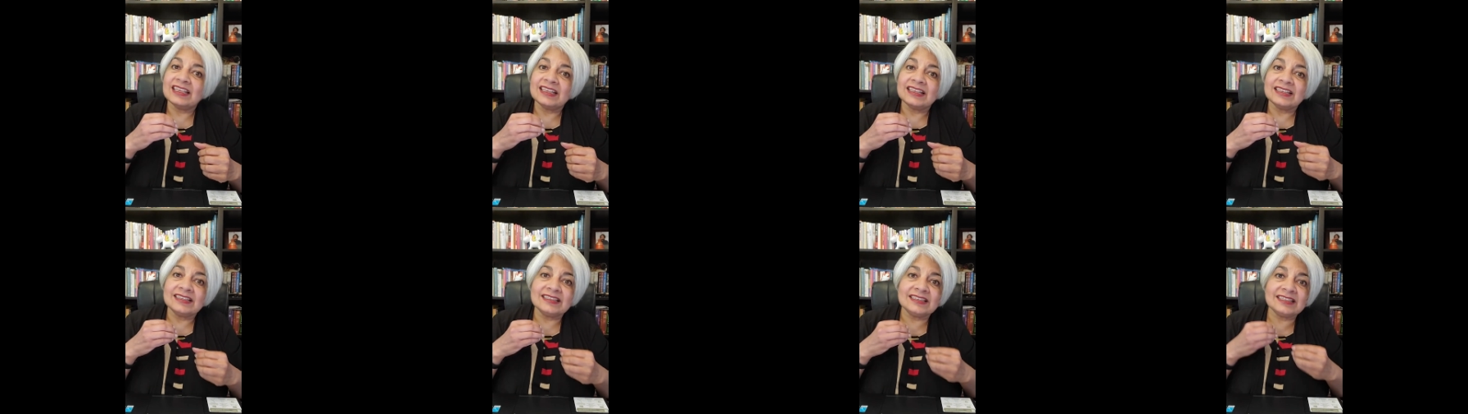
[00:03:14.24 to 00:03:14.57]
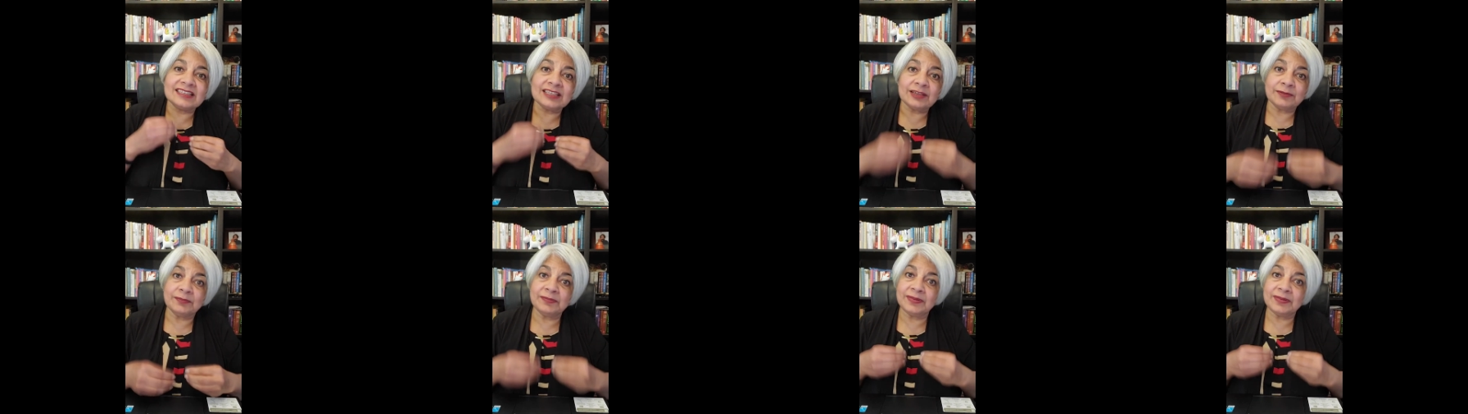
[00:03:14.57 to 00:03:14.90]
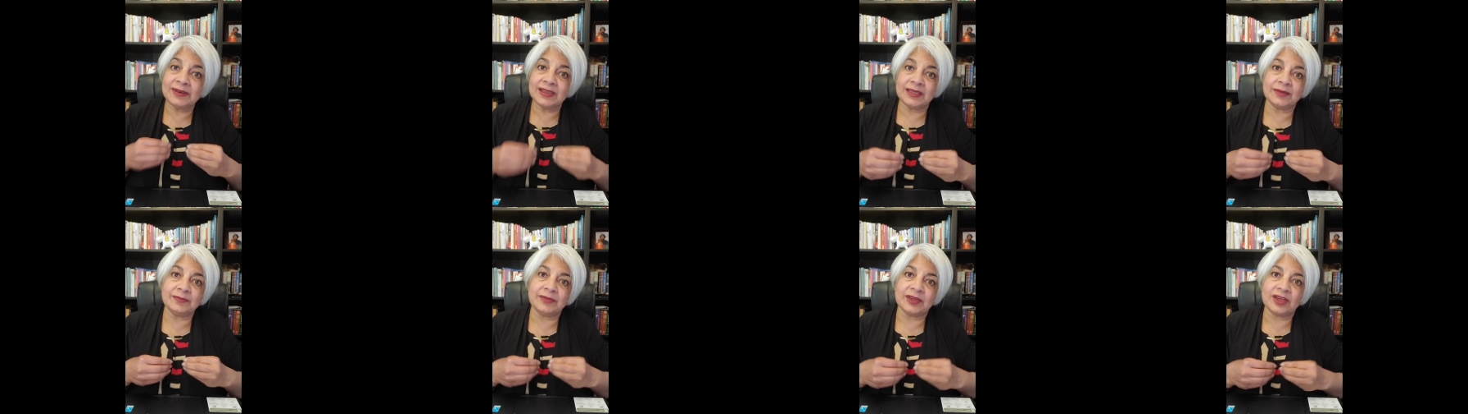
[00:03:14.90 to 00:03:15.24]

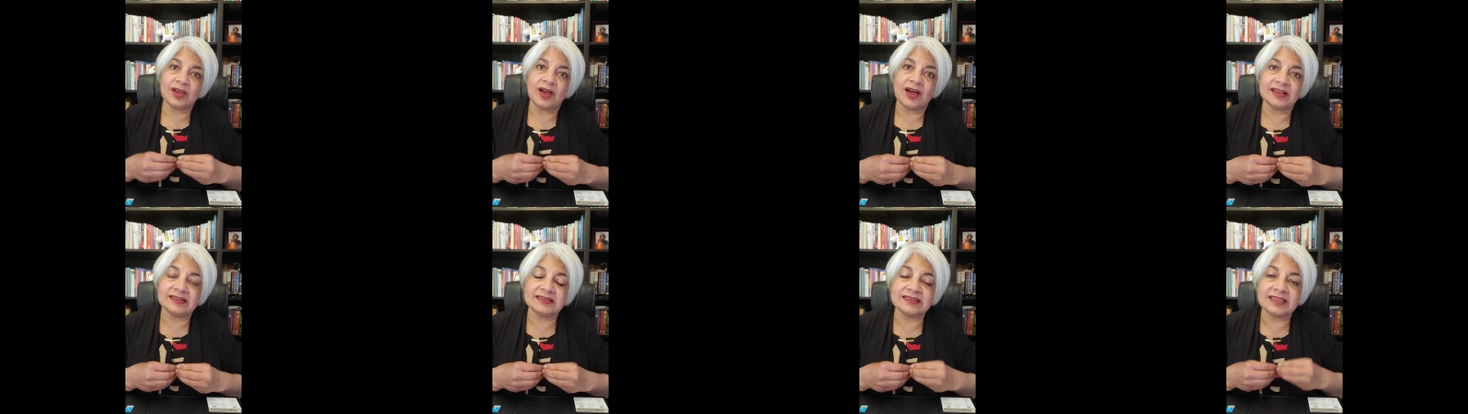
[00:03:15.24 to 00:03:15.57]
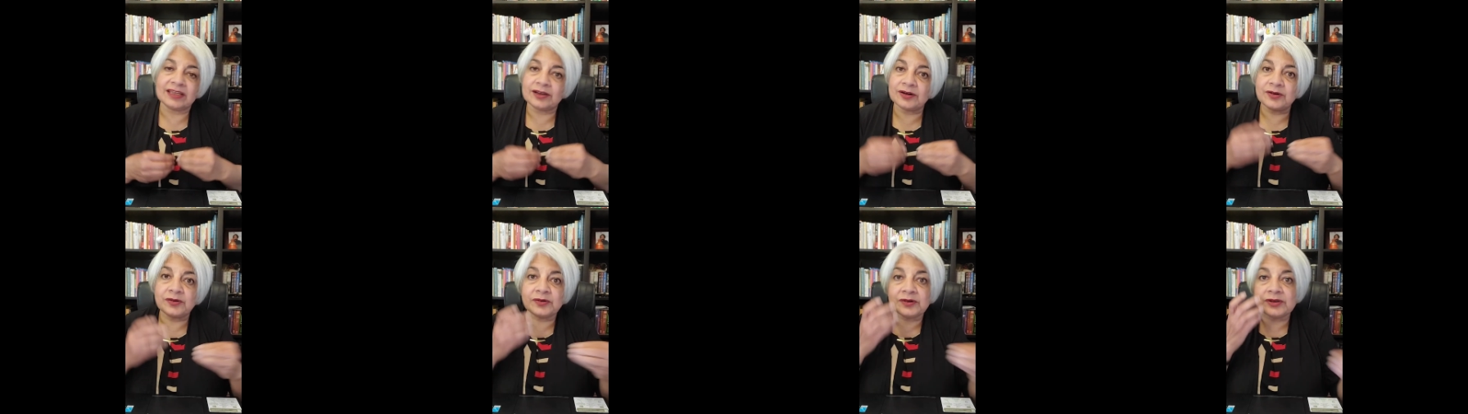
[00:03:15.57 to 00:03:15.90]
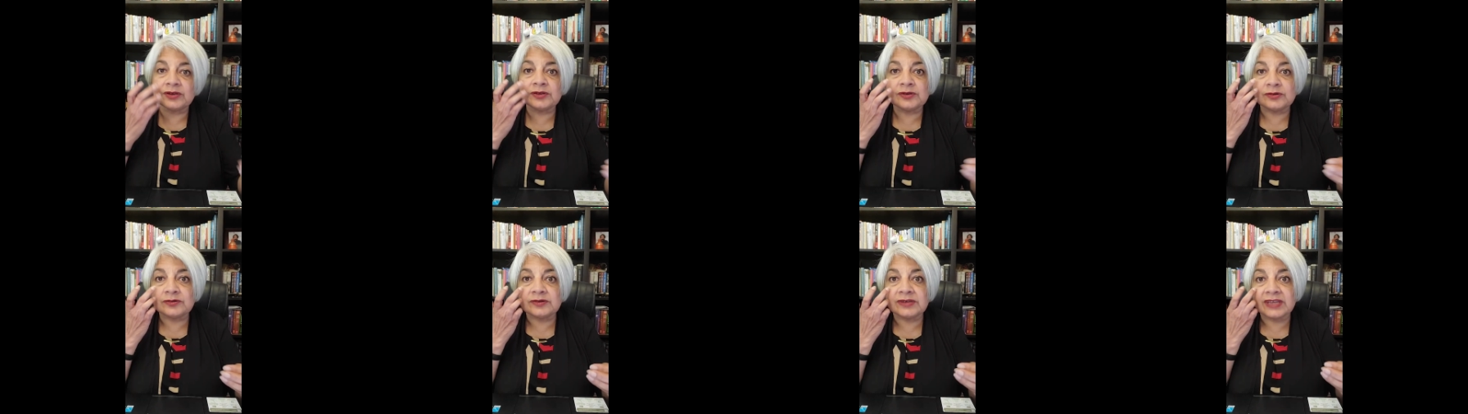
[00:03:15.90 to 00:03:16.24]
simply because they're
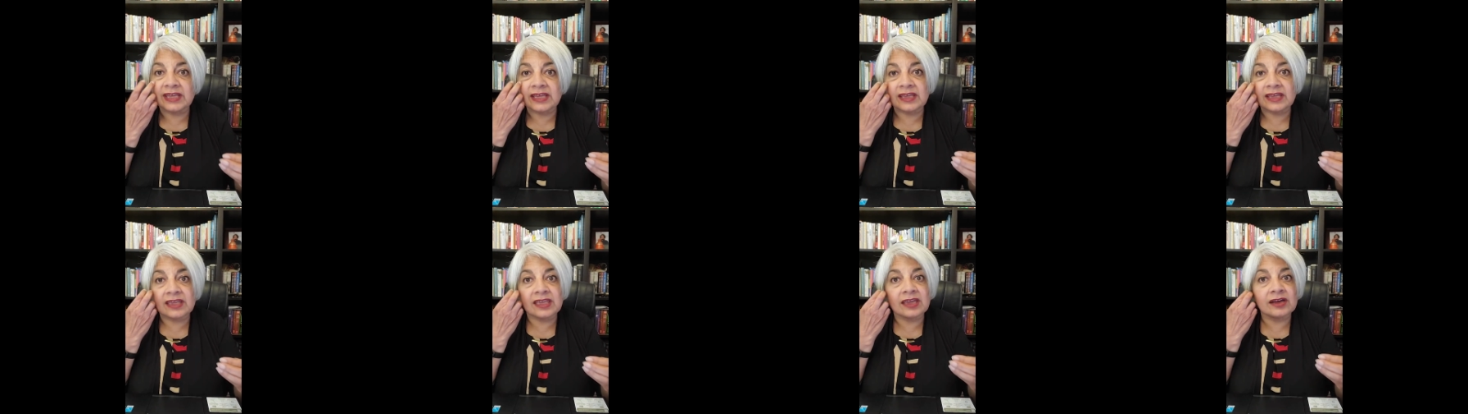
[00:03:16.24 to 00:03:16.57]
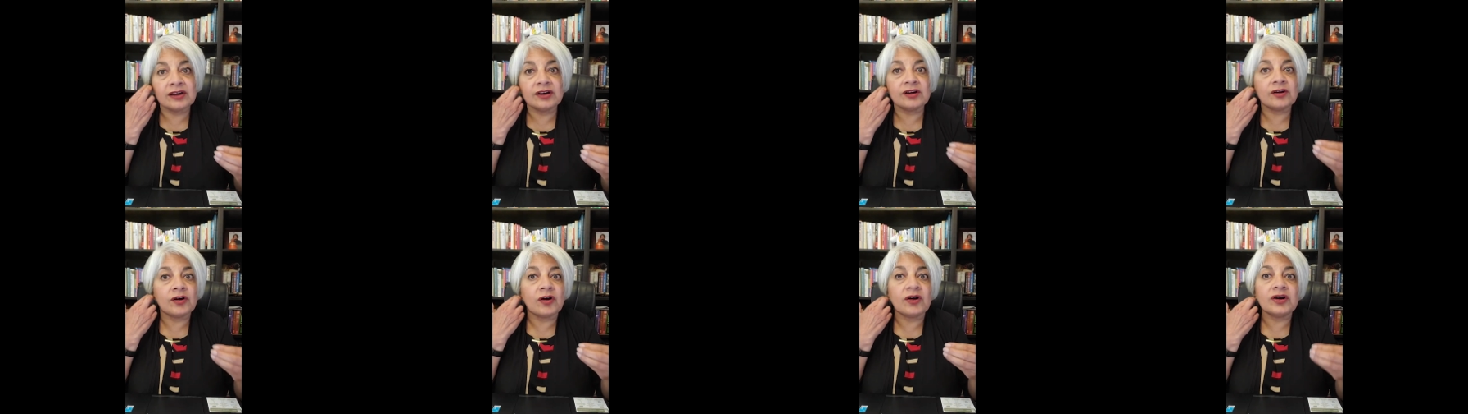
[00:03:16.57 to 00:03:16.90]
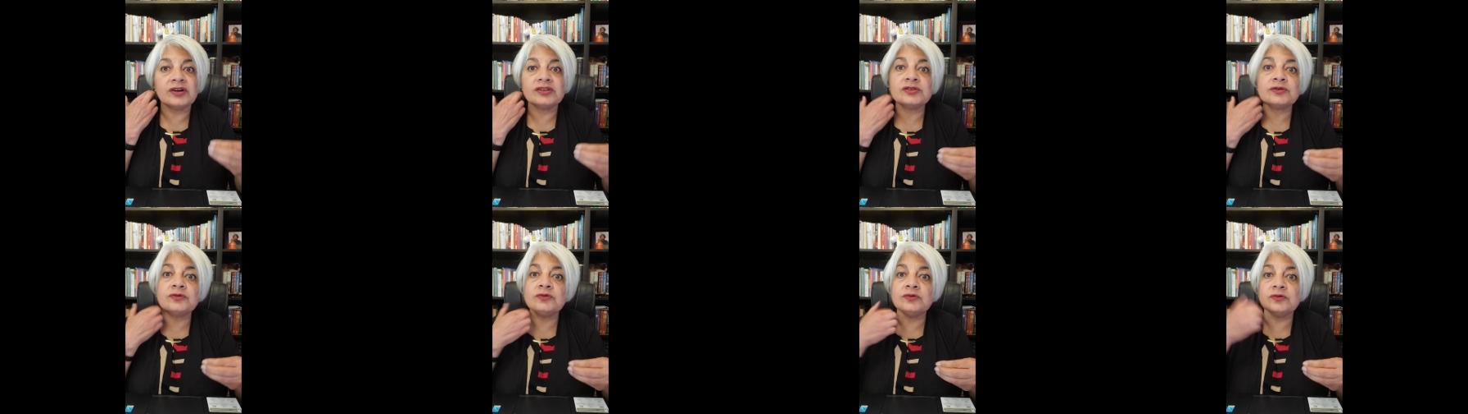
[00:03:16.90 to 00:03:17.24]
going to daycare or
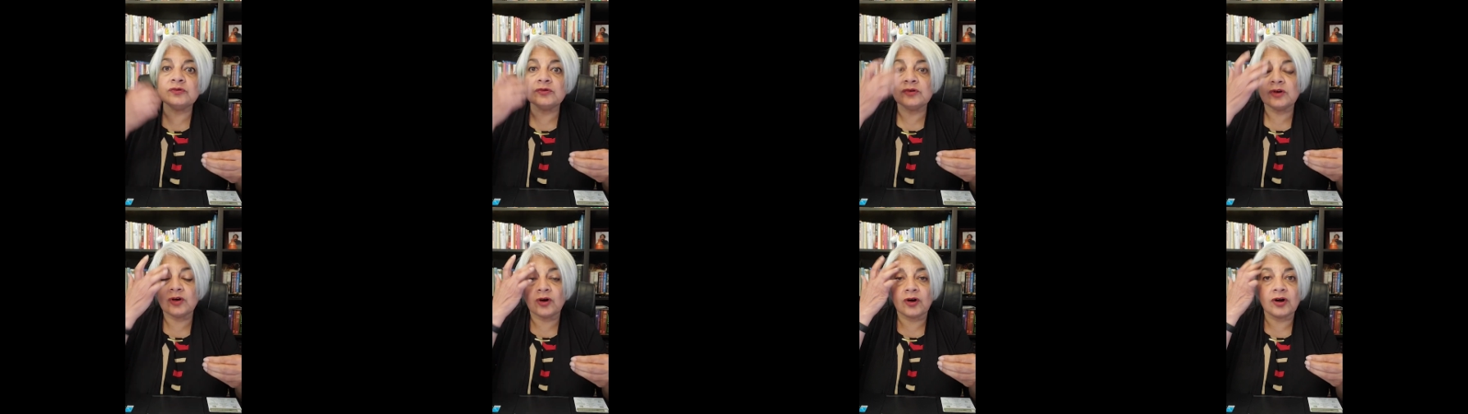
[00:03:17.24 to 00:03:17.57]
school